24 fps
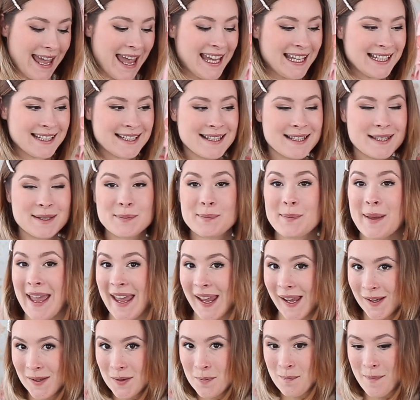Kate
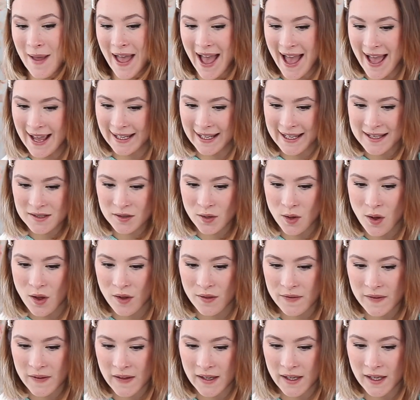Spade bag. It's
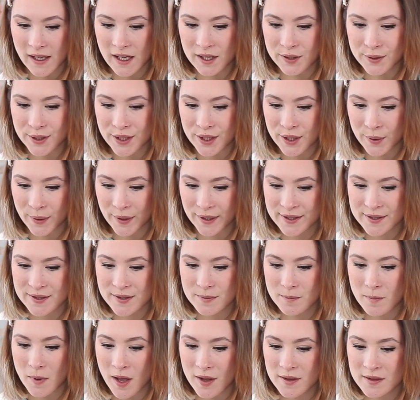called the New York
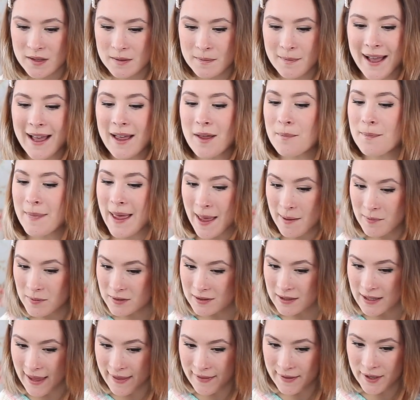Small Smile
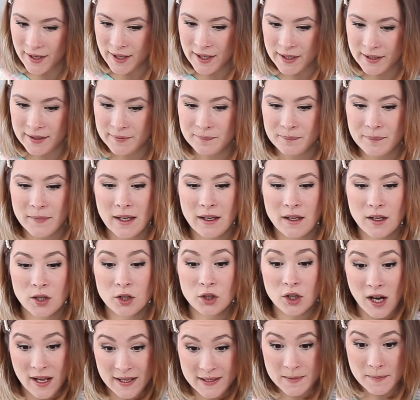Pebbled Leather
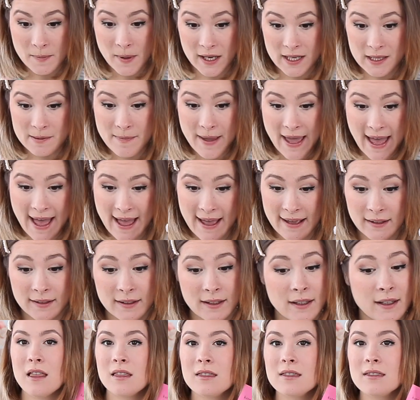Crossbody
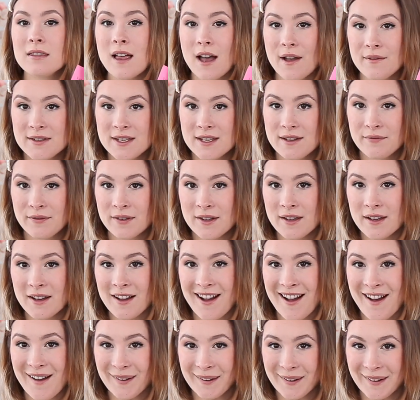Bag. I loved it for the
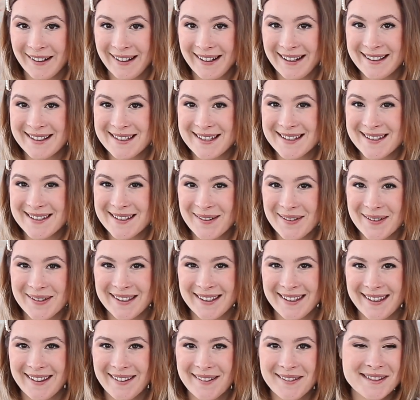color. It's so
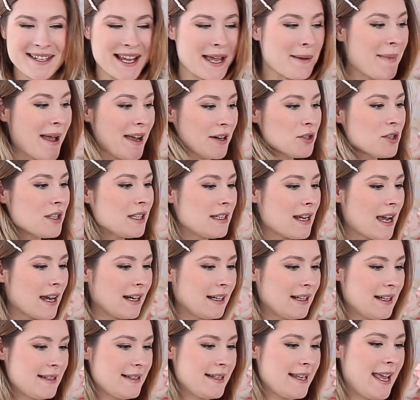cute. I'm actually not
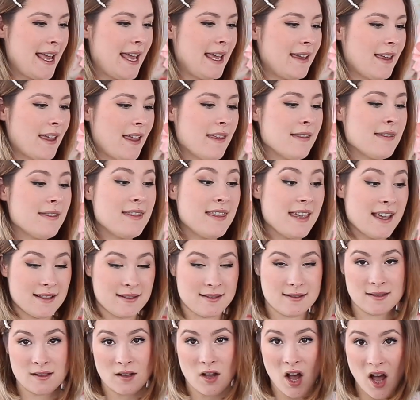going to take
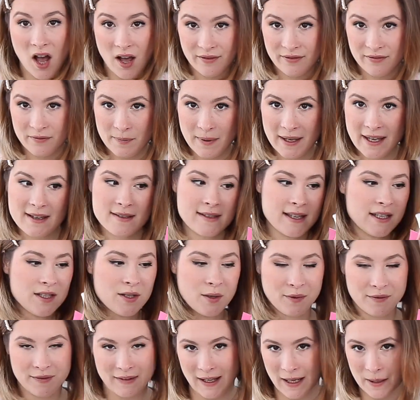this off because I
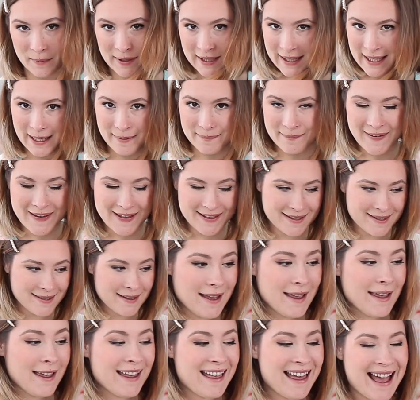don't think I'm going to keep this.
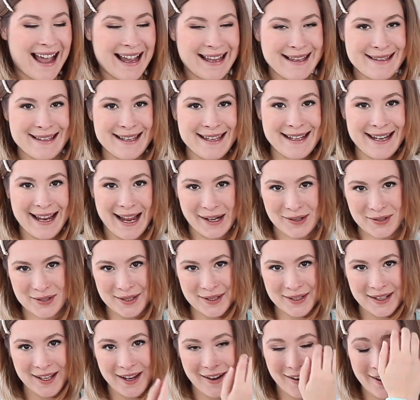I did
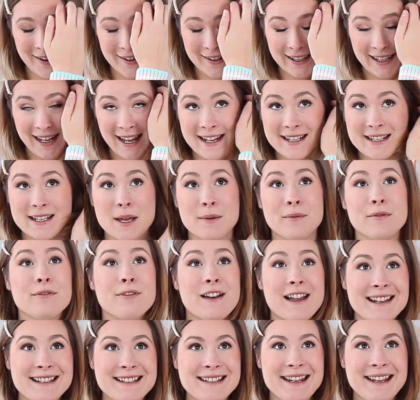actually already end up
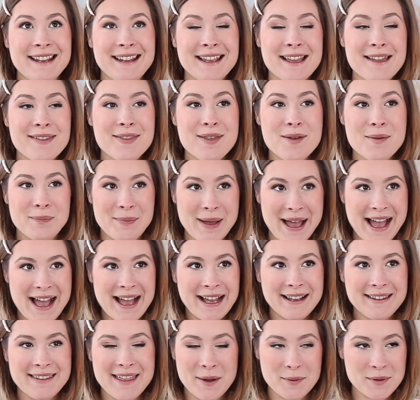finding the
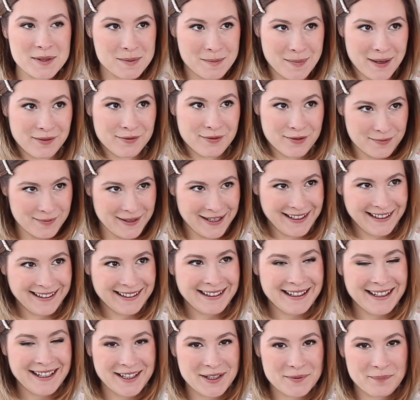bag that was meant for me.
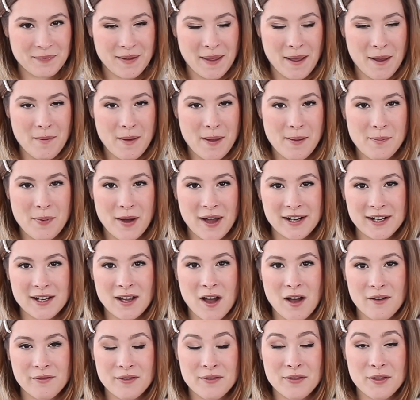Um, I bought it
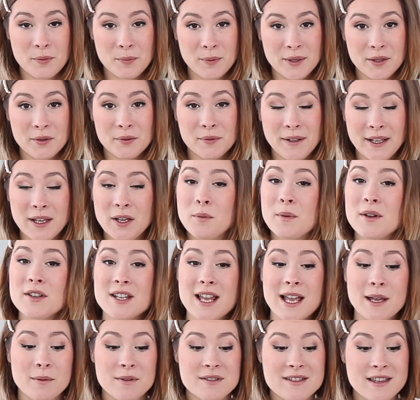off of the Real Real, which
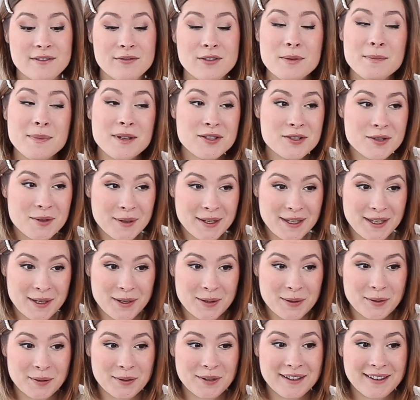I will definitely be showing
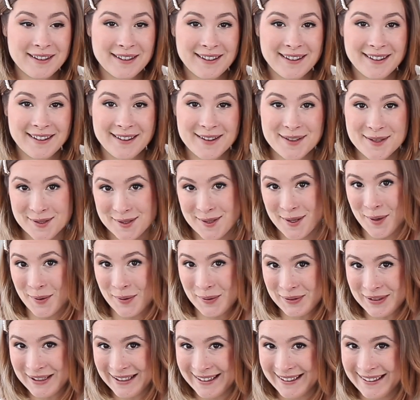you
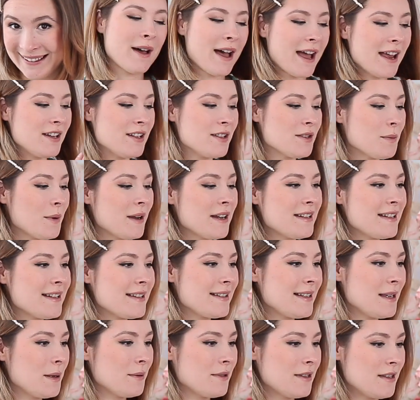soon, but I just wanted to
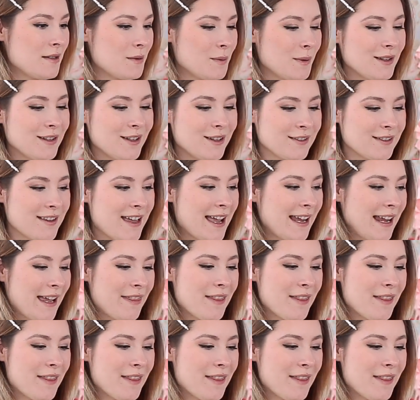see what this one looked like.